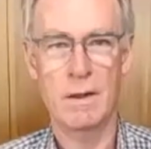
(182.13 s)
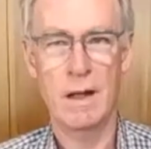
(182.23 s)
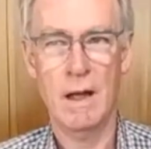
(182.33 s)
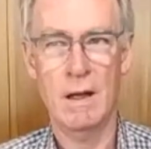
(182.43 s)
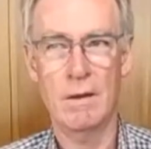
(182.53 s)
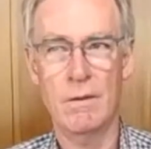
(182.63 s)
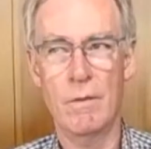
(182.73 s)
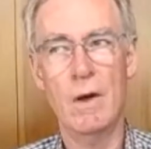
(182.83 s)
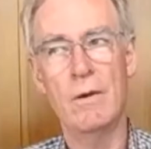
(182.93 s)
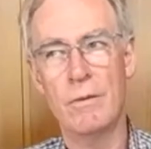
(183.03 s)
And
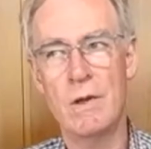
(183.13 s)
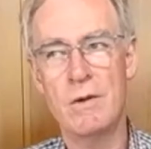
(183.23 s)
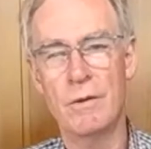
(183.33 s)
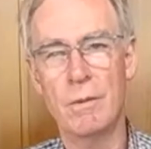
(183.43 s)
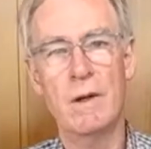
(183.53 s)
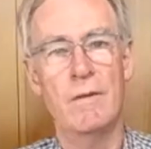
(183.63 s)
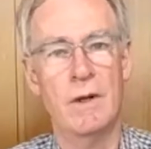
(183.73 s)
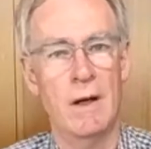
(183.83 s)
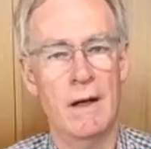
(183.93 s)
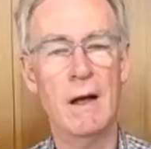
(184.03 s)
those regions might have
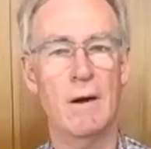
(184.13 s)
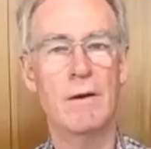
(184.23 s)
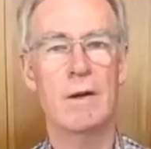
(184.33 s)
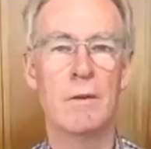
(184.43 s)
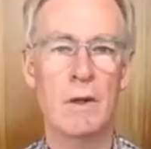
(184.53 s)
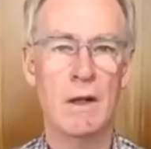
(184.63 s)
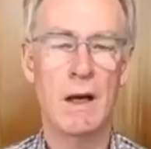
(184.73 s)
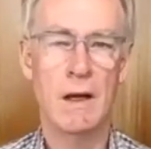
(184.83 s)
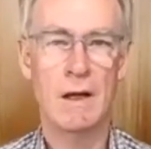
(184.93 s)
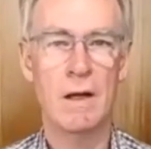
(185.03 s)
died out in the
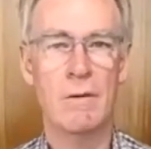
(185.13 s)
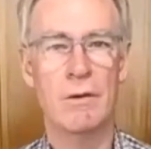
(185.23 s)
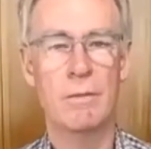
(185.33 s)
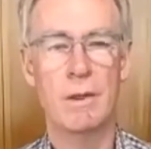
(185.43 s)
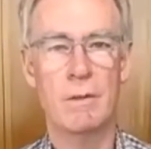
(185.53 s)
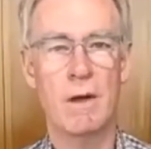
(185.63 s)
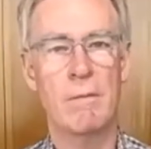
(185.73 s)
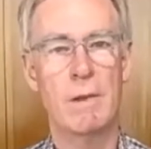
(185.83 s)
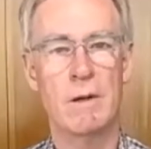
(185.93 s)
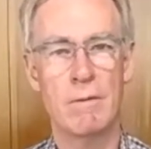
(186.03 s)
1800s, but they've
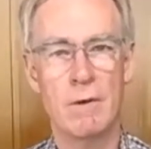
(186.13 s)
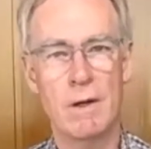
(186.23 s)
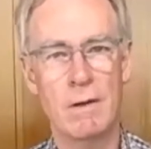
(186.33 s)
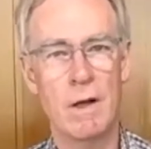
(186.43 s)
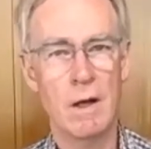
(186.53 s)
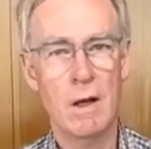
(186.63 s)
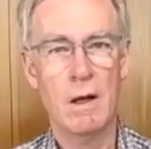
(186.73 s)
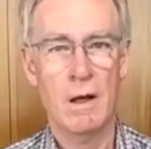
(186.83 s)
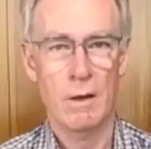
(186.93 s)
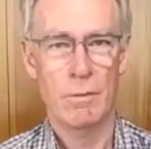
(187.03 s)
been
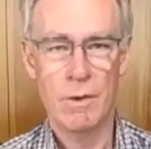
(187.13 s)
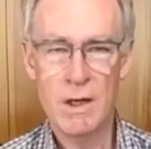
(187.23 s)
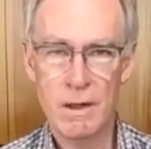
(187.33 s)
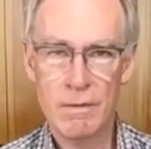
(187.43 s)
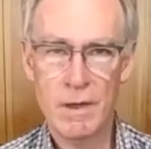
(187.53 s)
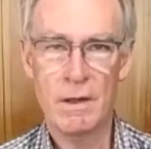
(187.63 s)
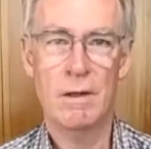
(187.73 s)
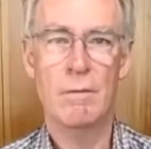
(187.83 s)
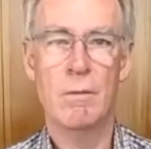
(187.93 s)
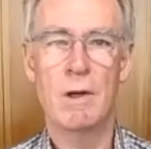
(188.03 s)

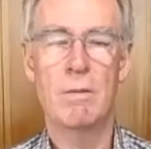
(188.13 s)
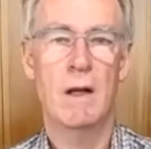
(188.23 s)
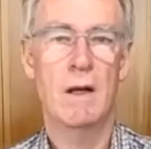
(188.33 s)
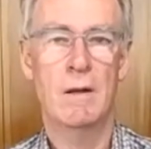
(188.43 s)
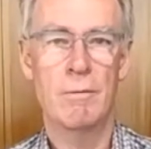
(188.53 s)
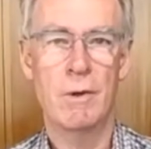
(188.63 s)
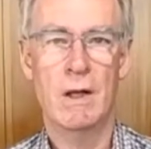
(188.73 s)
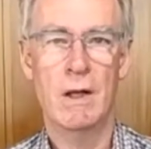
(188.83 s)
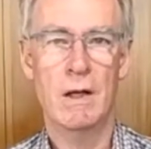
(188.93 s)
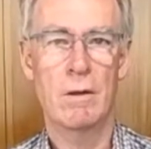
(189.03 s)
reinvented, replanted,
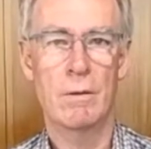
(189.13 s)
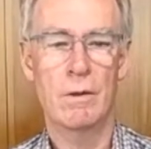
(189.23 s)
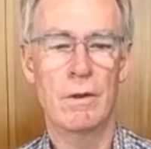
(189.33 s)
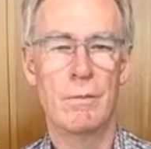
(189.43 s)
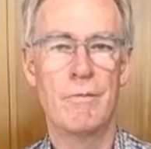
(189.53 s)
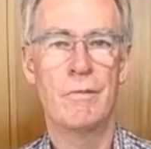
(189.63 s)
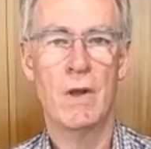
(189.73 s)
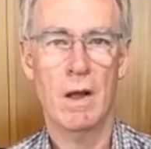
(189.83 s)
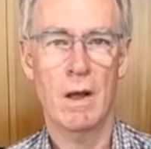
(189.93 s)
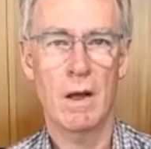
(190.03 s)
rekindled
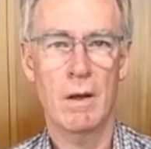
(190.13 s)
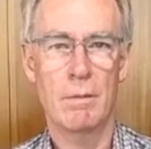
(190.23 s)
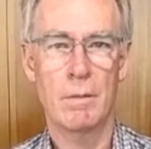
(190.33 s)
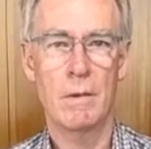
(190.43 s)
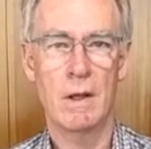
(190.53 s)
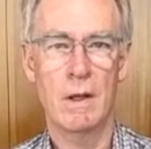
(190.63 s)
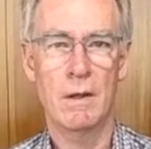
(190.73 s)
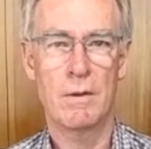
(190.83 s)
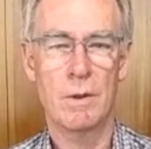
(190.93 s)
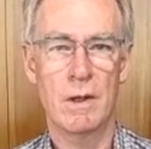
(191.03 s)
in
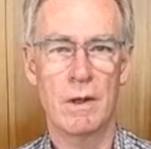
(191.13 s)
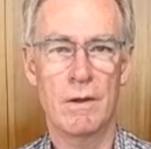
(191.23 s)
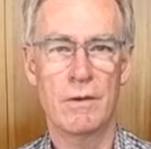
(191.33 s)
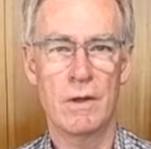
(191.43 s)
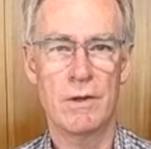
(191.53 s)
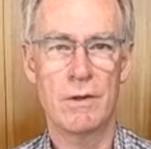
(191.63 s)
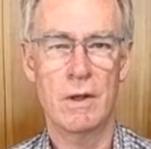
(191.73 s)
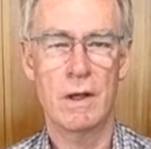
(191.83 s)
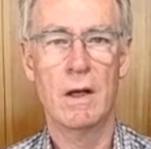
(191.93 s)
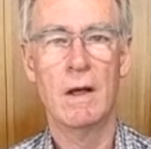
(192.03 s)
the 20th century,